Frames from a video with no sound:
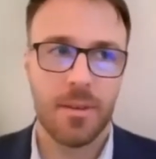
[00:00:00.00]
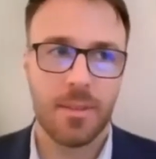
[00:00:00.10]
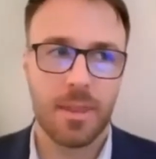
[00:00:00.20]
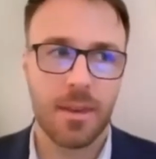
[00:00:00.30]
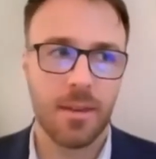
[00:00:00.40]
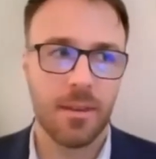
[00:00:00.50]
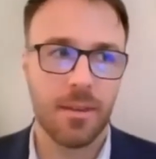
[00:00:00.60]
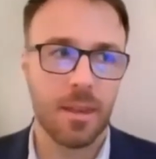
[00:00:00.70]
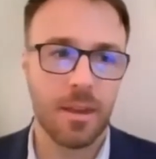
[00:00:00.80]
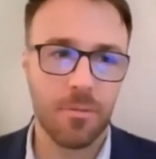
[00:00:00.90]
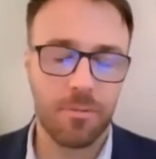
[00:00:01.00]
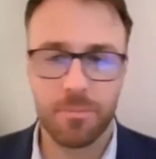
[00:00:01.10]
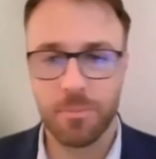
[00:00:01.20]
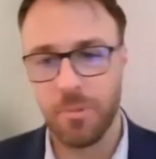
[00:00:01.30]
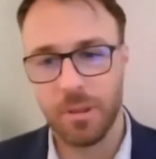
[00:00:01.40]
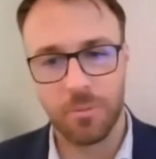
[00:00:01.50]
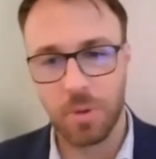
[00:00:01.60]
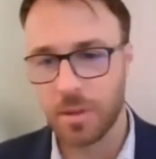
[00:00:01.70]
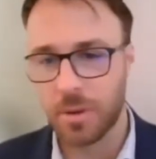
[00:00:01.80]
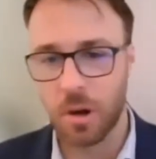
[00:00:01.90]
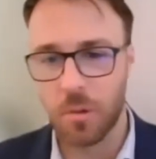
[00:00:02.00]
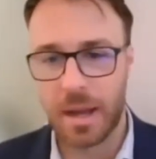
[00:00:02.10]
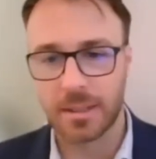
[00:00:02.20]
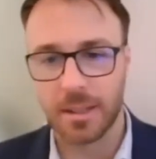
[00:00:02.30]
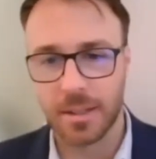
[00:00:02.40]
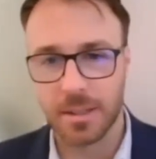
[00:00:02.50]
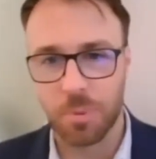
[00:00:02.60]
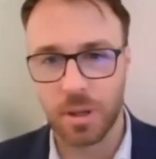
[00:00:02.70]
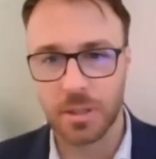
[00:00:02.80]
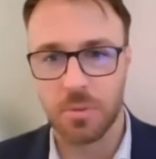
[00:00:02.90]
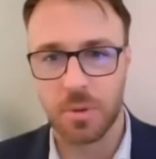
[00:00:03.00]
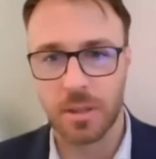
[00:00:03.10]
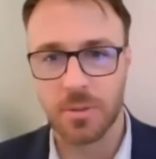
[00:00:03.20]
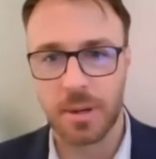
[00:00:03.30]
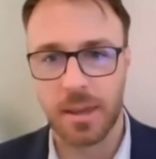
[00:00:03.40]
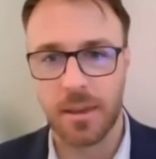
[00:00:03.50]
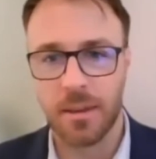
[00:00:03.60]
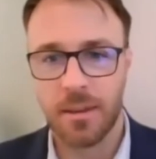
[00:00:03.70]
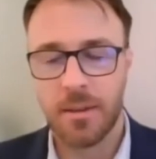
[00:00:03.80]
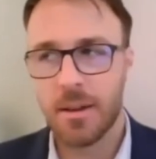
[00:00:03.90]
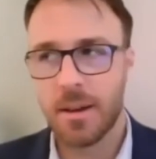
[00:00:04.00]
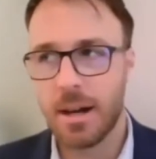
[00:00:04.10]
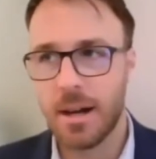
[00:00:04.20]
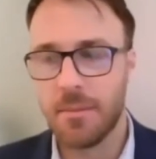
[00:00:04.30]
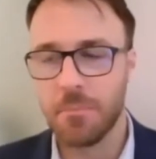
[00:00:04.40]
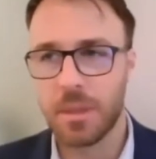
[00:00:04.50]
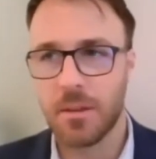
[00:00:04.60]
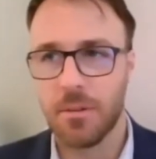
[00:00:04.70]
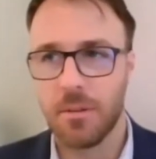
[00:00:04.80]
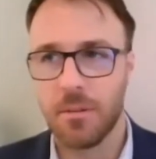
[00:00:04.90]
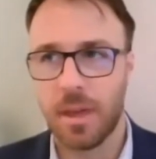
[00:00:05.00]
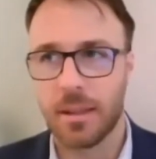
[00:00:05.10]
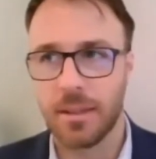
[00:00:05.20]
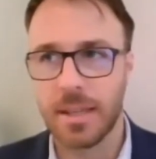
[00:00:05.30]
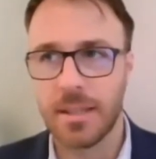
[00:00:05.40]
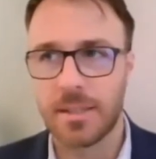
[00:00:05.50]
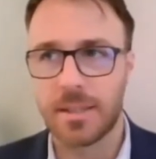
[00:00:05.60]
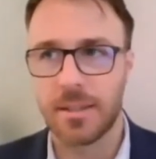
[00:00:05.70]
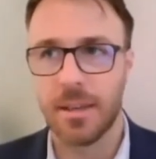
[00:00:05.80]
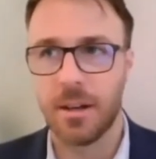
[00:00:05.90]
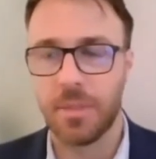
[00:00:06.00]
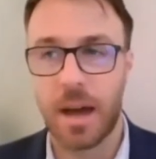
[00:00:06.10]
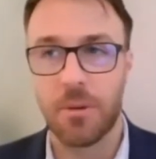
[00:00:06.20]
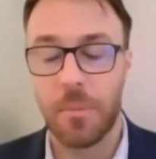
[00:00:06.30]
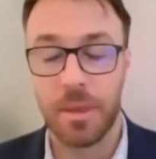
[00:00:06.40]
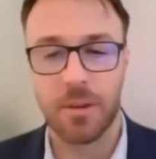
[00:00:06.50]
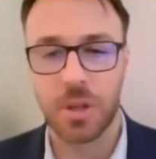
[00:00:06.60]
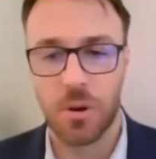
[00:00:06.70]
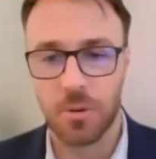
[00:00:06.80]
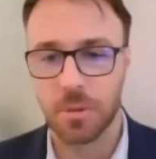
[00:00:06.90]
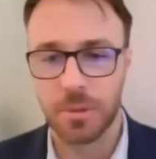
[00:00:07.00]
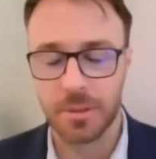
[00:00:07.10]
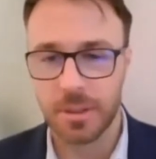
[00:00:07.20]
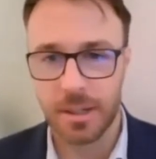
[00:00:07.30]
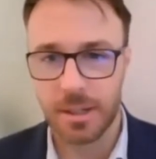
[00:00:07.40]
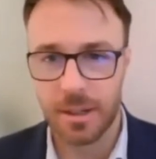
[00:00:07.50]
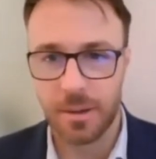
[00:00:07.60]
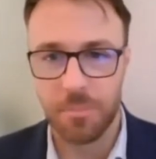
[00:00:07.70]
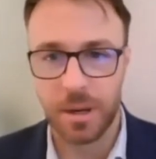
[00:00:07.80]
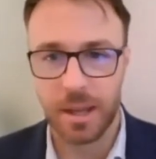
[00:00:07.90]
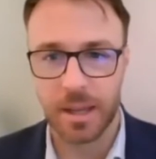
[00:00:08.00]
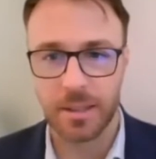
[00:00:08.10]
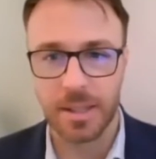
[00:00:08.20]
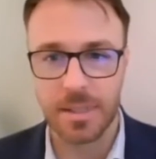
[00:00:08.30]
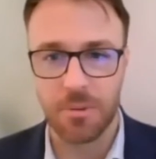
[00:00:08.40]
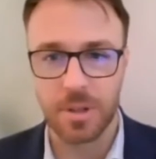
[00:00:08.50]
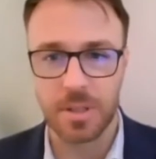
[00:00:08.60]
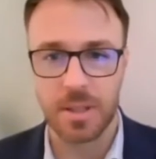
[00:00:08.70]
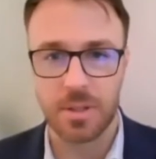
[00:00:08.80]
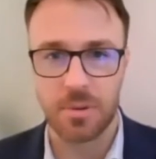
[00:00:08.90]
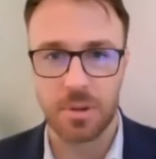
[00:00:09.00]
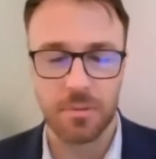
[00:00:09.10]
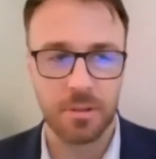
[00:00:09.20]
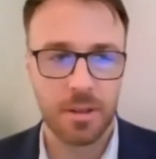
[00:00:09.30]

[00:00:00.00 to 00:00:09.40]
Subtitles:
the if we go back to like spring 2020, at least that was horrible, but at least there was this sort of